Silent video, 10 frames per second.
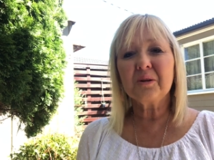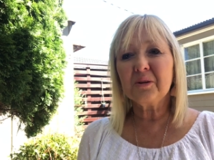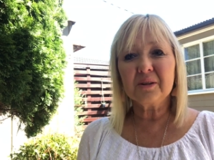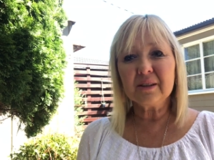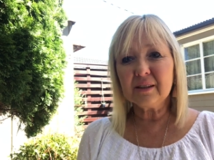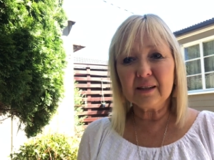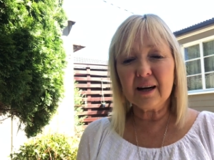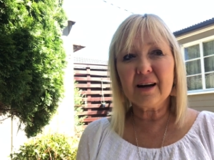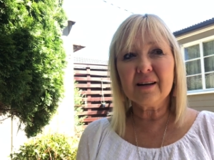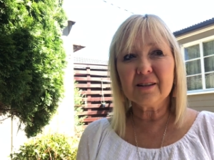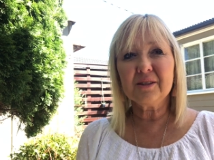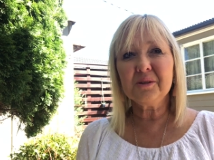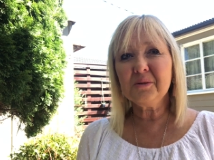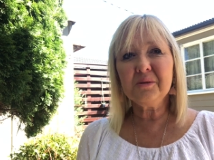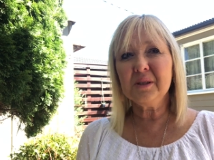all you gotta
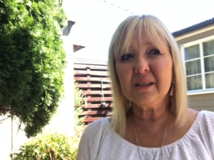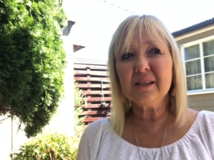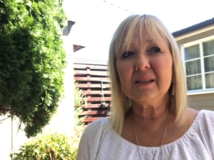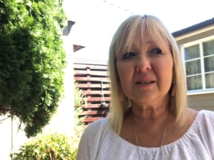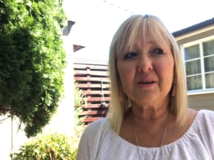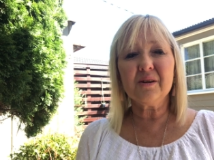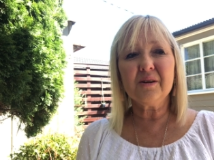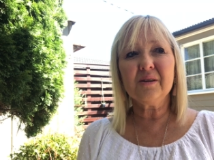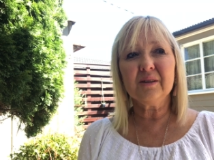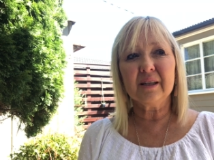do is call